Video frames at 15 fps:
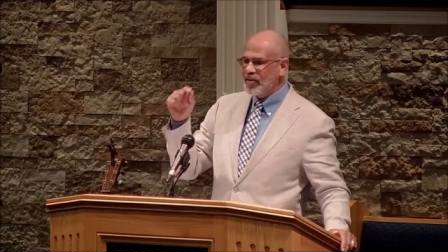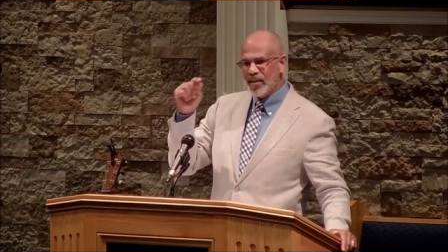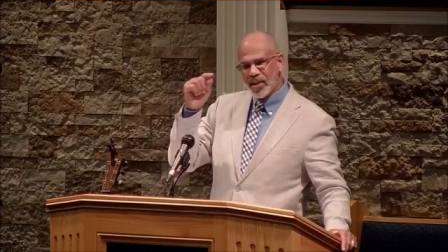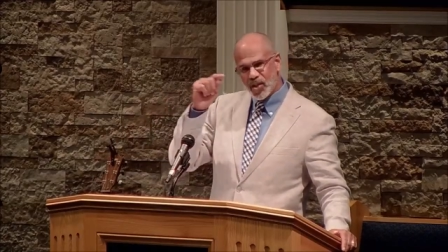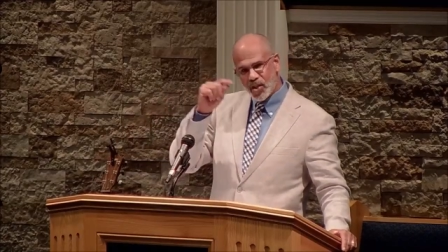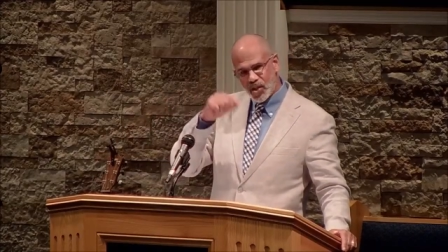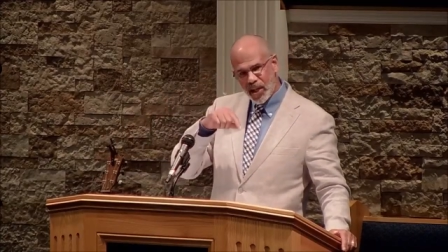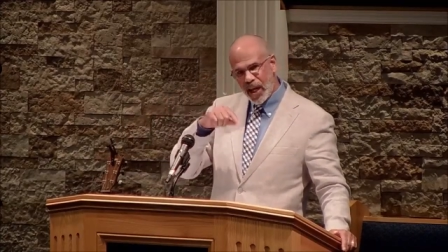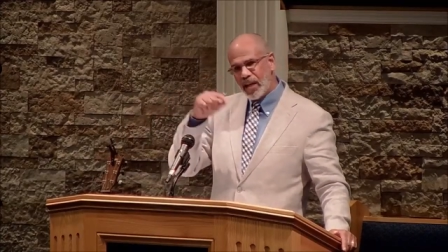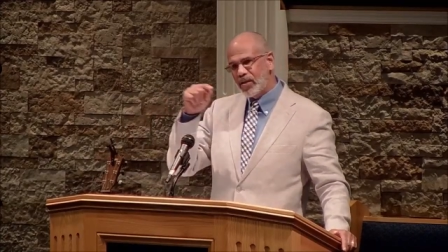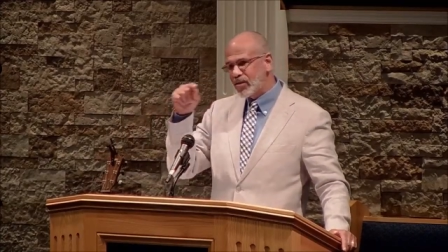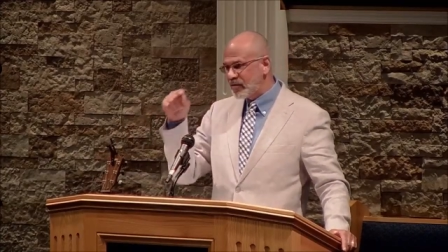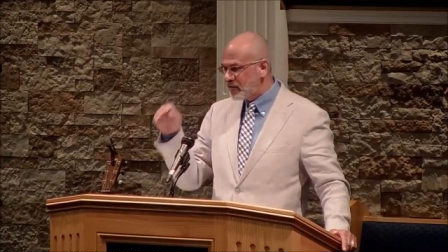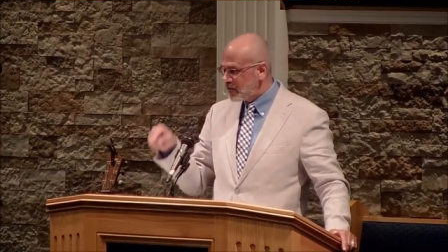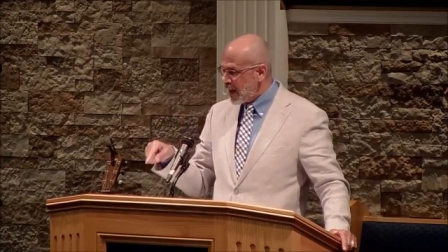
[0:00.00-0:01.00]
exchange
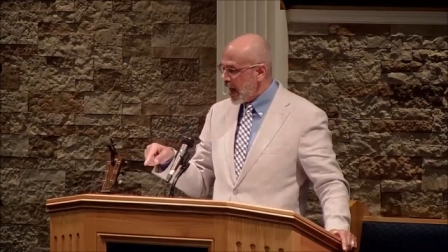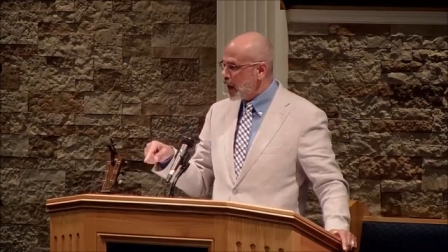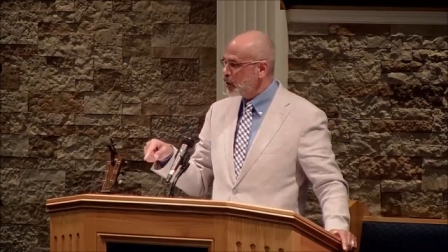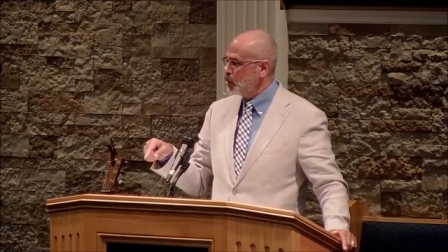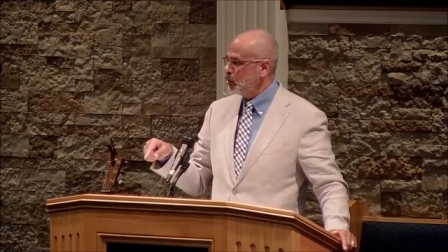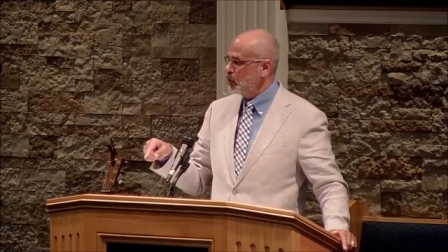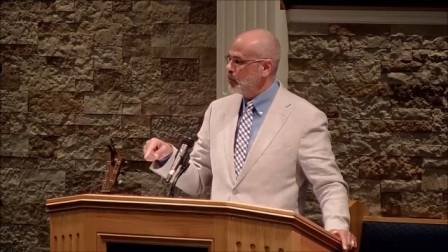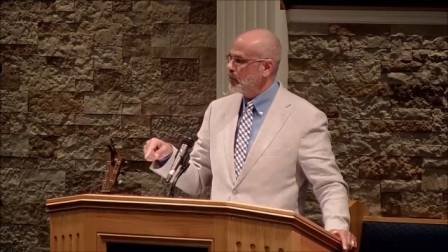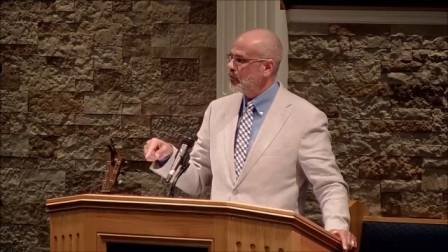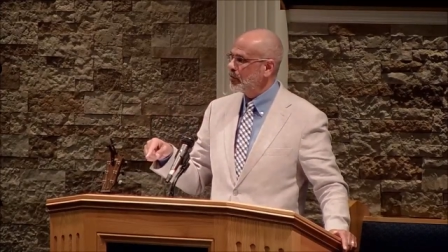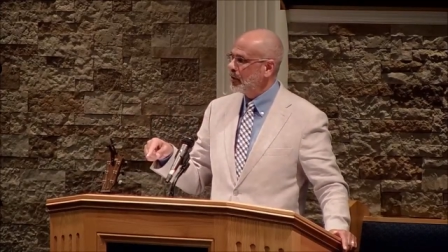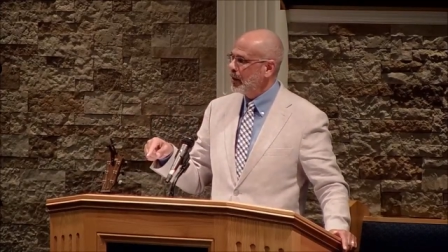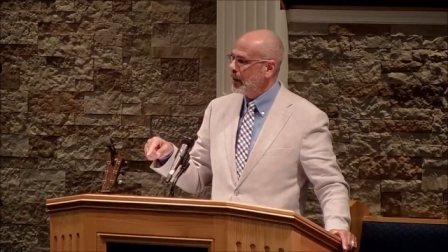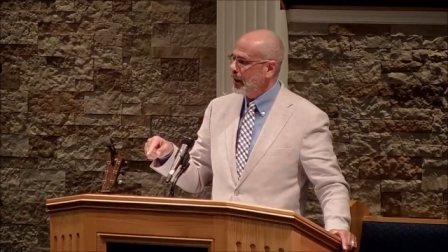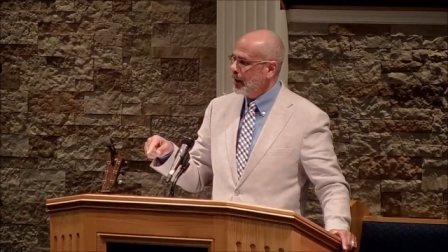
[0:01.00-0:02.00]
of values.
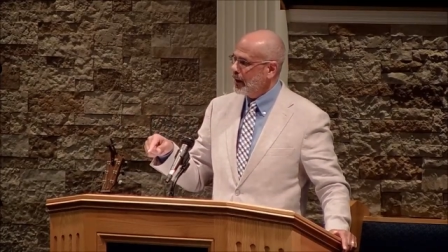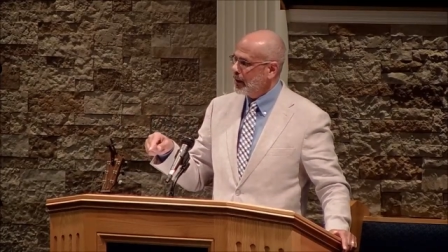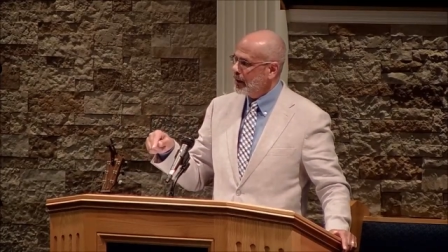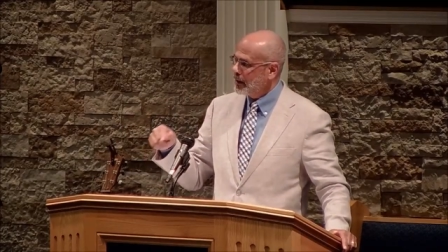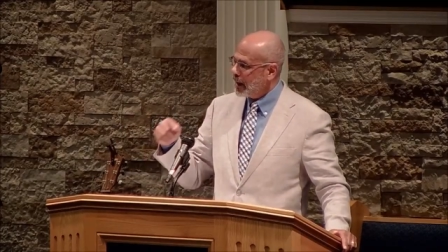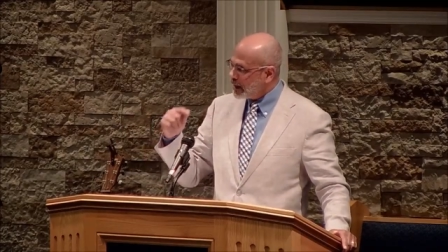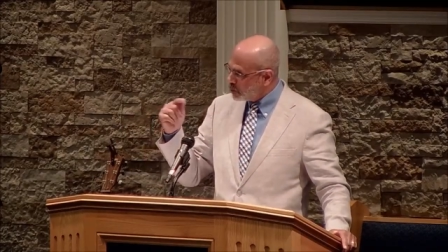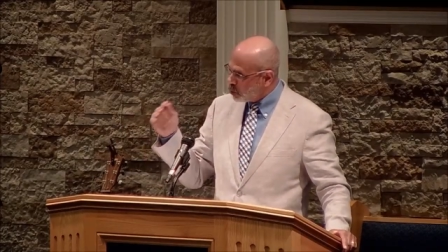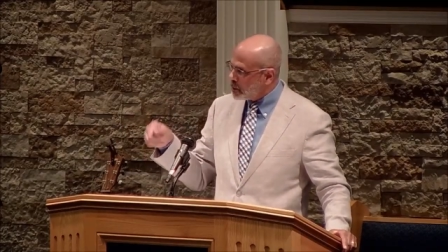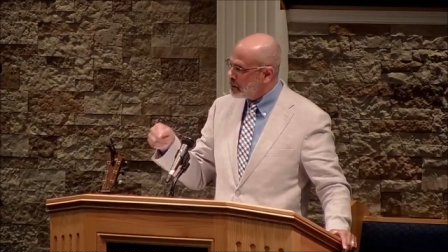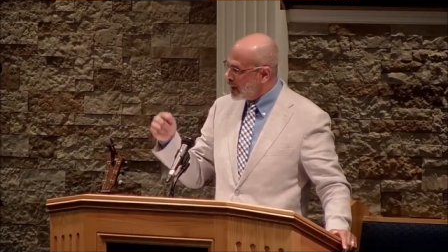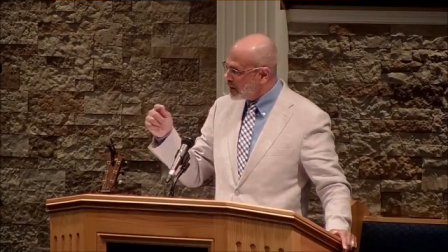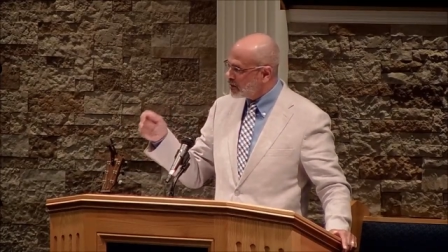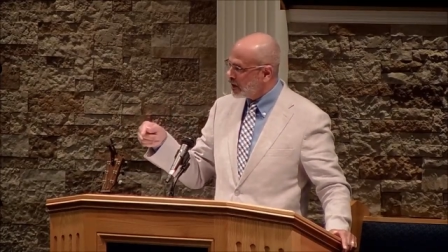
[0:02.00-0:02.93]
That's what makes an